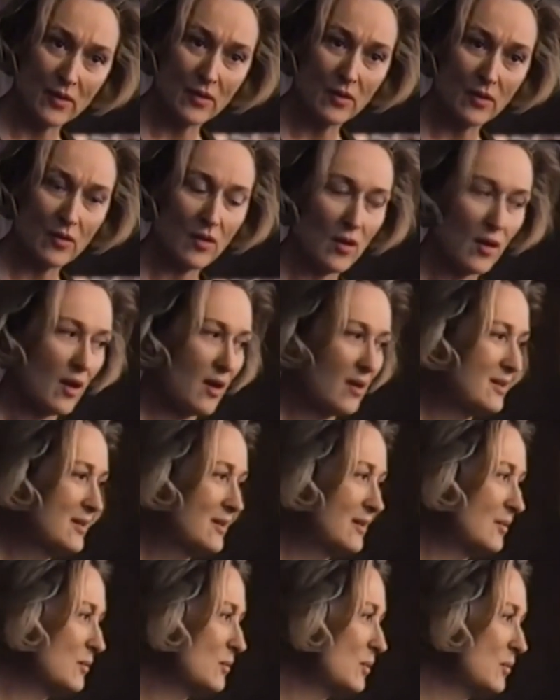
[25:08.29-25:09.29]
As
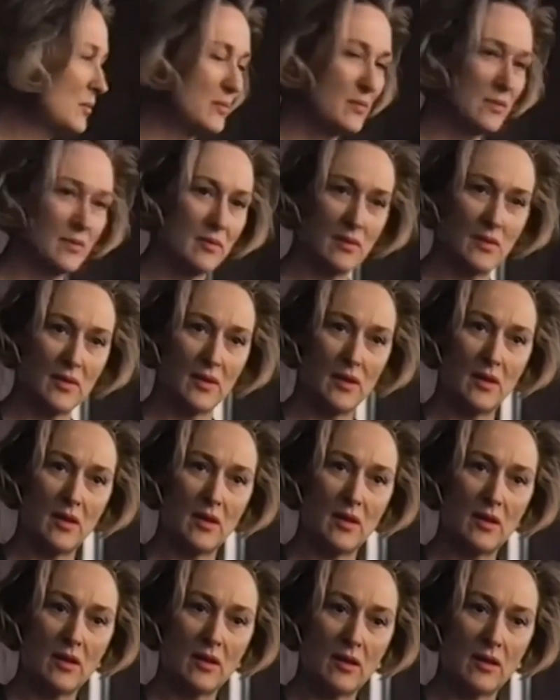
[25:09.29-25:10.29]
snowflakes gently descended
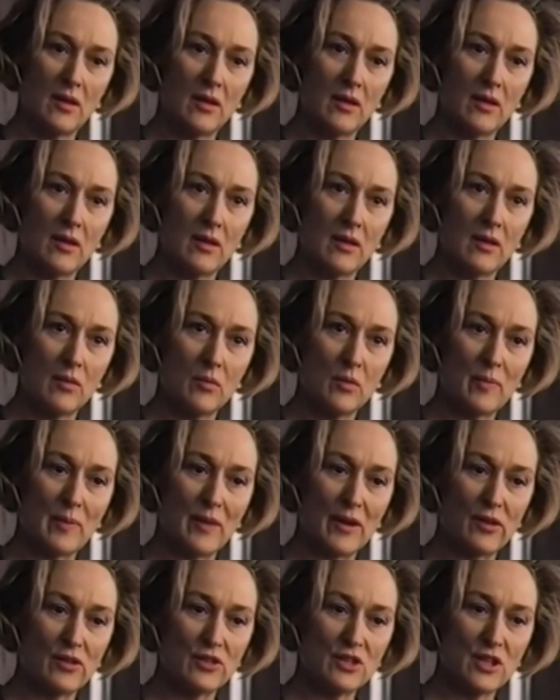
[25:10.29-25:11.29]
upon the city that had
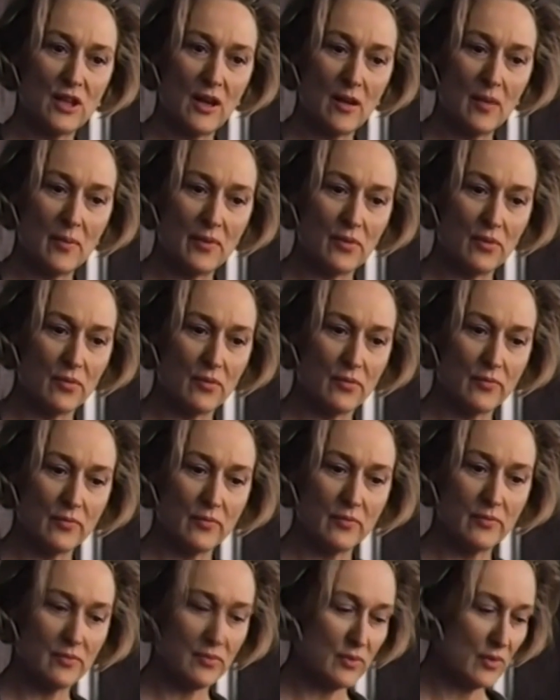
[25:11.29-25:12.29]
witnessed the
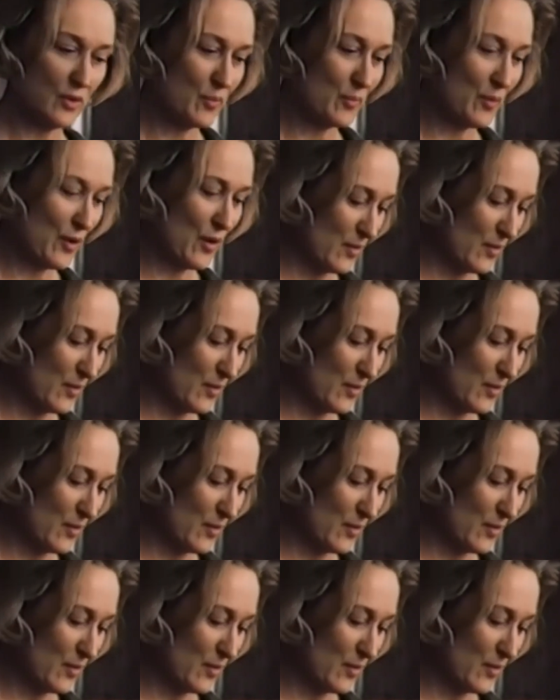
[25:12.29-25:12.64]
inception of their love